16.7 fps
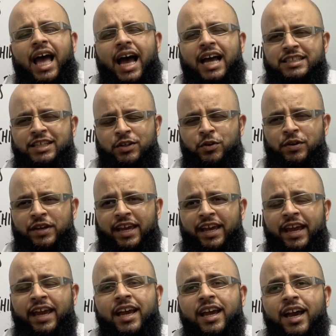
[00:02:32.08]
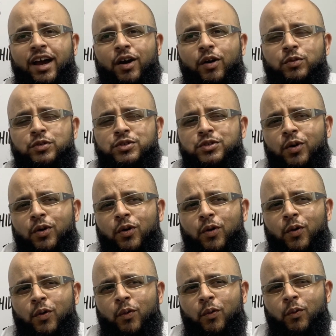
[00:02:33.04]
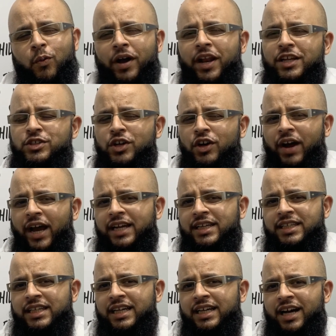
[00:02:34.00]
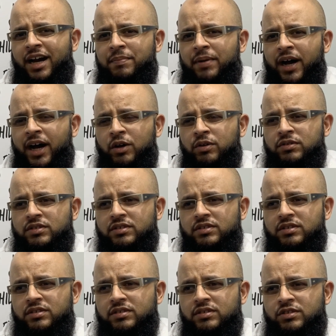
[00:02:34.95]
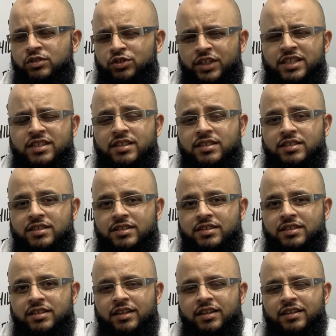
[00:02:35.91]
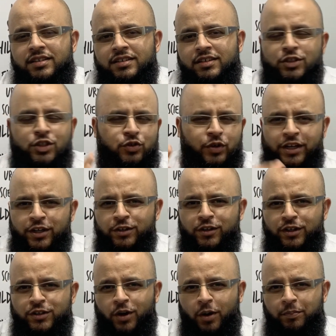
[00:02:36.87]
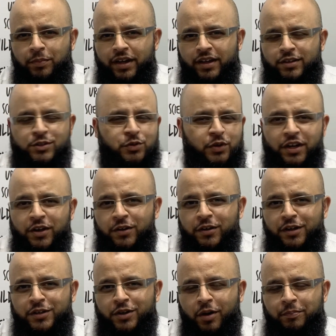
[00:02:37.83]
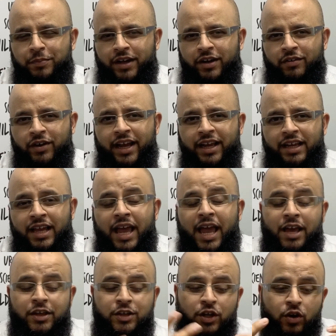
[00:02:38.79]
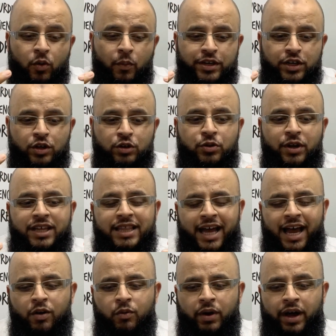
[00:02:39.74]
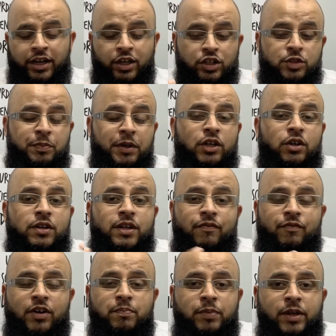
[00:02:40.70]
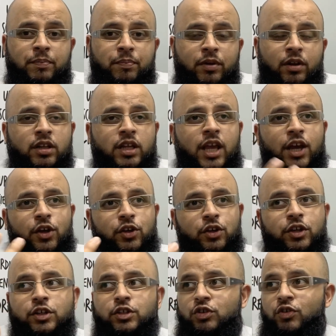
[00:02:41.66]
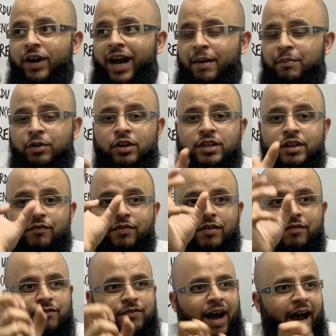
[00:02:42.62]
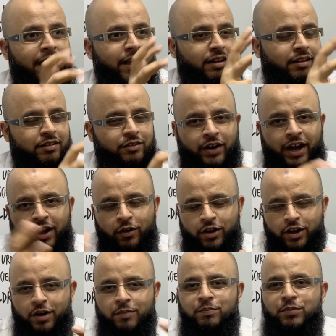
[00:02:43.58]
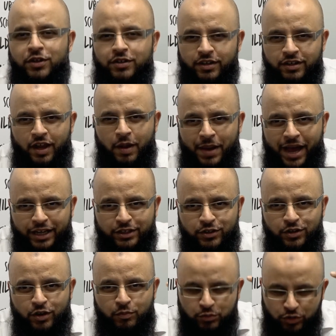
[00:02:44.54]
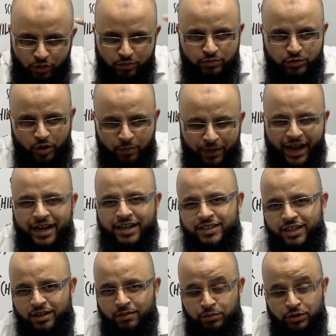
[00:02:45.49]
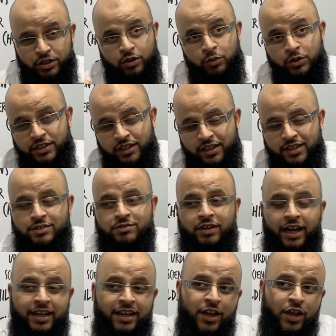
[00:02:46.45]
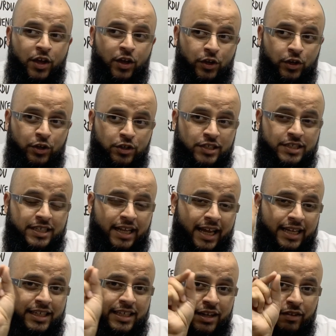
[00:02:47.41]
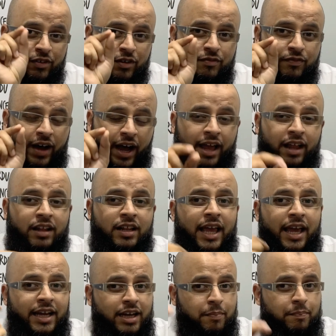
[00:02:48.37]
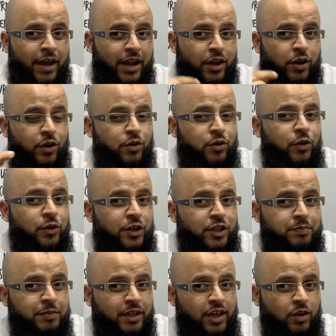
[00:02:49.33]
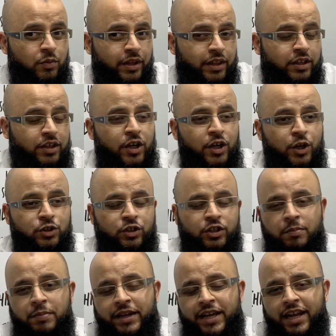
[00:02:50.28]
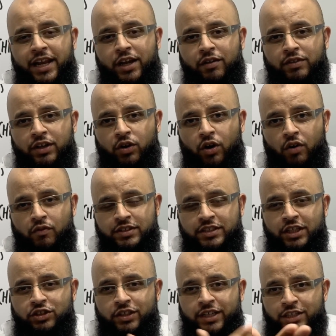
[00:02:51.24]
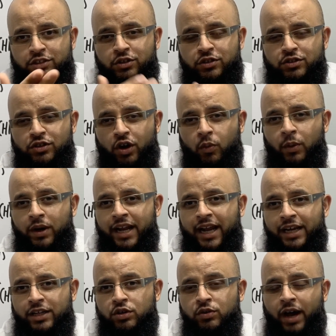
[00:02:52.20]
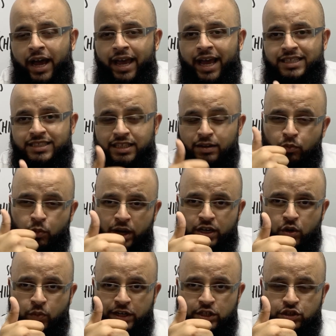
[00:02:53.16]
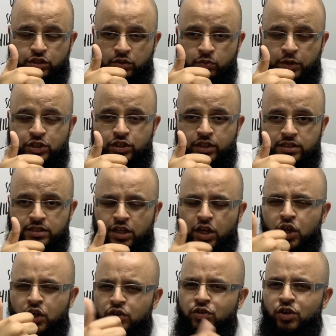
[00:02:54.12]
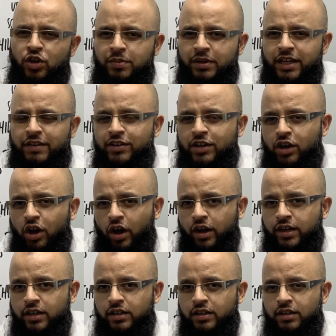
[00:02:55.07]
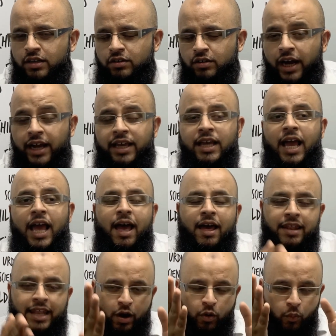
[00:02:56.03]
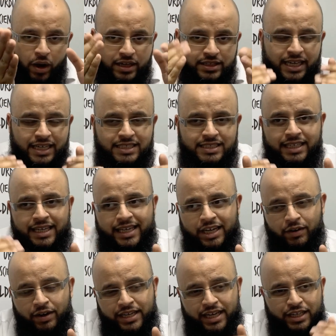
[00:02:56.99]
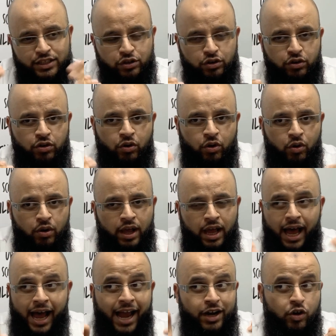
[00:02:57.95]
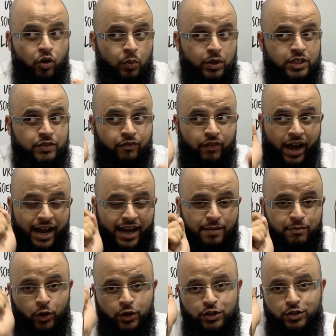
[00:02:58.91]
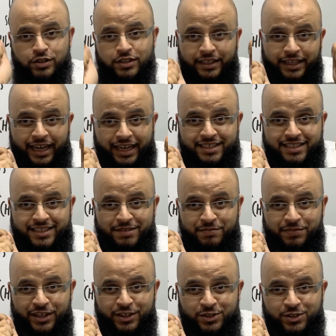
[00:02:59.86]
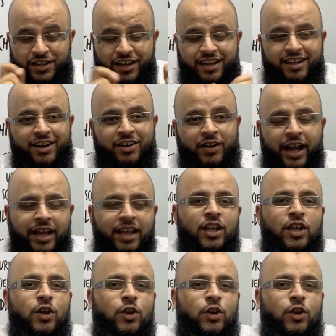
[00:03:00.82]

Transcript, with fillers: I said, okay, so what is your idea about Jesus? Straight into the topic straight into the topic, right? You know, when you're doing that one and you're speaking to different people, you need to grab on a different file, right? On a computer, imagine your, your, your mind is a computer, which it is, right? You need to select a different file depending on who you're speaking with. So in the beginning of the conversation, as you saw, what did I do? I asked them one question, which is, do you believe in God, right? Now, once I hear a yes or a no, I know which file I'm going to select, inshallah, right?